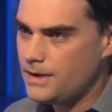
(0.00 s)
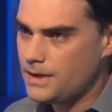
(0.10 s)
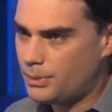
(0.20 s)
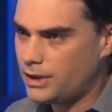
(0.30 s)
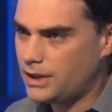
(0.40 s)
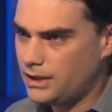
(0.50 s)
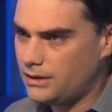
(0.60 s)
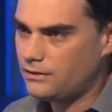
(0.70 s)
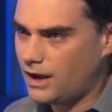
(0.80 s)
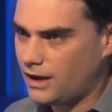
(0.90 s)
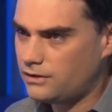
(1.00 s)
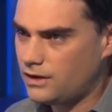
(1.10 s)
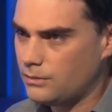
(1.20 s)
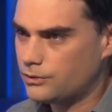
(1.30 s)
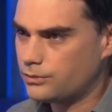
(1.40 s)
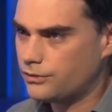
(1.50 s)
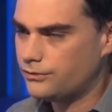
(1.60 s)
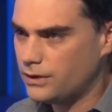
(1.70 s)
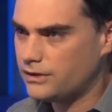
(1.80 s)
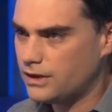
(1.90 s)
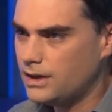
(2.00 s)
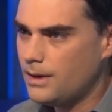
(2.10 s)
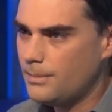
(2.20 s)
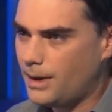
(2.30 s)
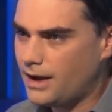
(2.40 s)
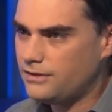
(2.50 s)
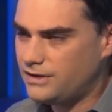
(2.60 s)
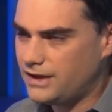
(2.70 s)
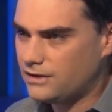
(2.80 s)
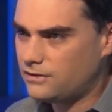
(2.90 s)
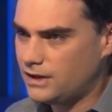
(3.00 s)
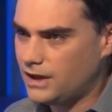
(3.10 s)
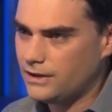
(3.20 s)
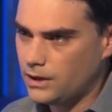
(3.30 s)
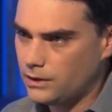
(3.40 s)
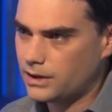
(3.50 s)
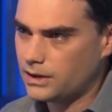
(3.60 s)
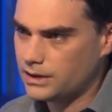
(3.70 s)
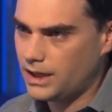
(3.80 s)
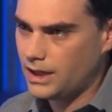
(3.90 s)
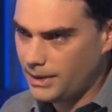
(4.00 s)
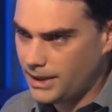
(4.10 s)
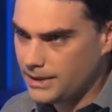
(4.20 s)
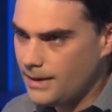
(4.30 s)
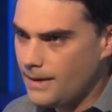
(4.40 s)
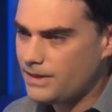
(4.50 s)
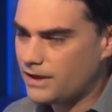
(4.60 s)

He put it in the dossier, which was funded by the DNC and the Hillary Clinton campaign.